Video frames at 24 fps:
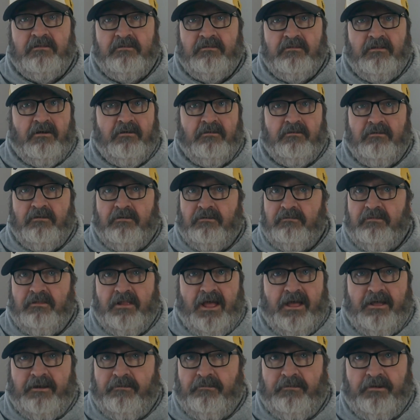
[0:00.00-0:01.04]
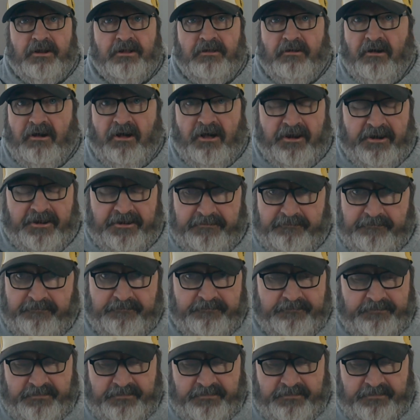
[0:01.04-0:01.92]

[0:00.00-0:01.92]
logo lettering on it,